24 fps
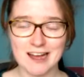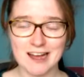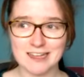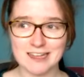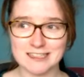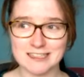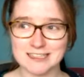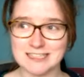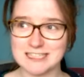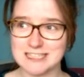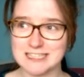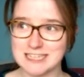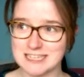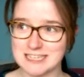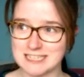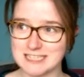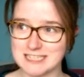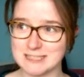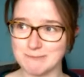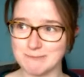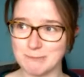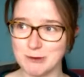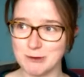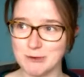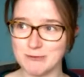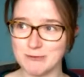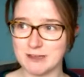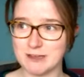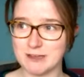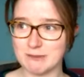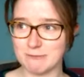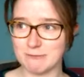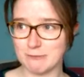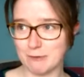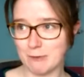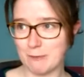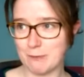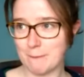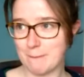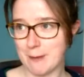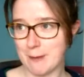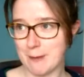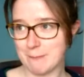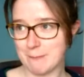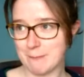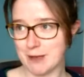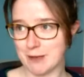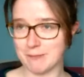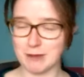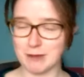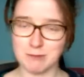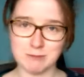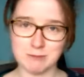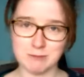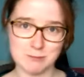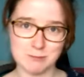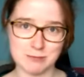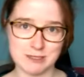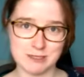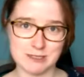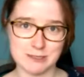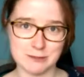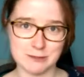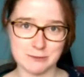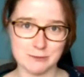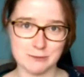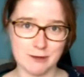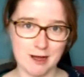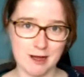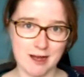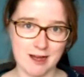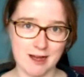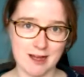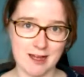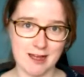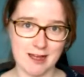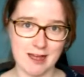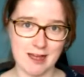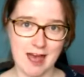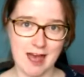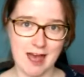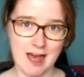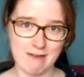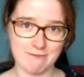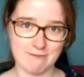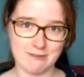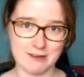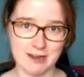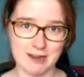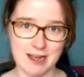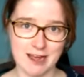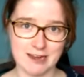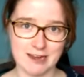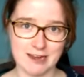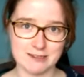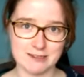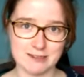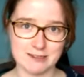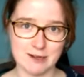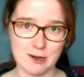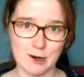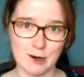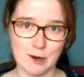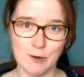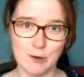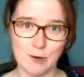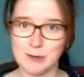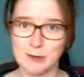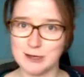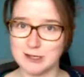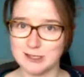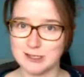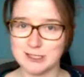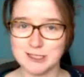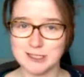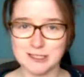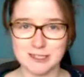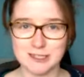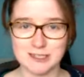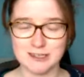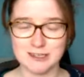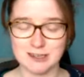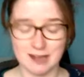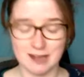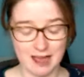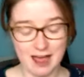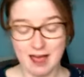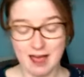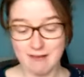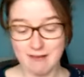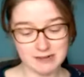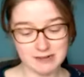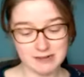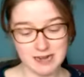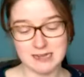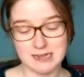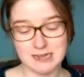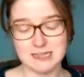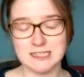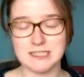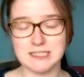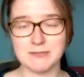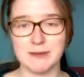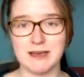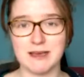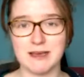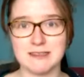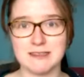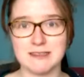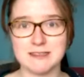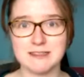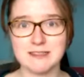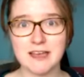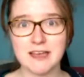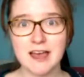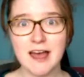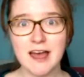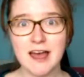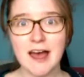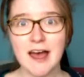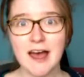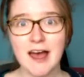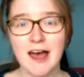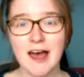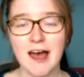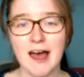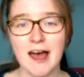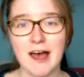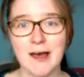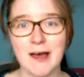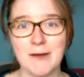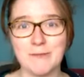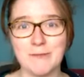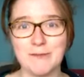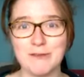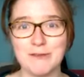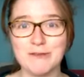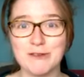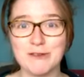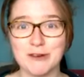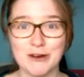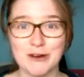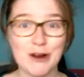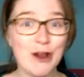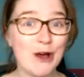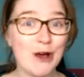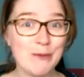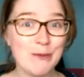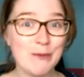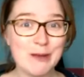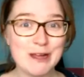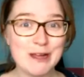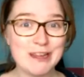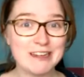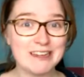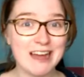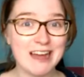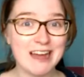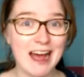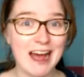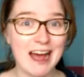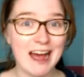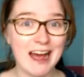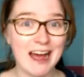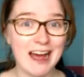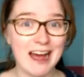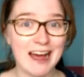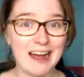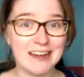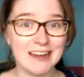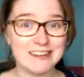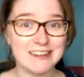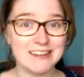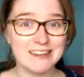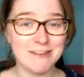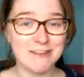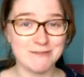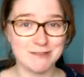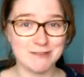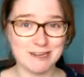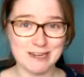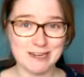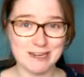since moving from Birmingham to Bristol, I haven't had an allotment I haven't had any space for an allotment, and I've really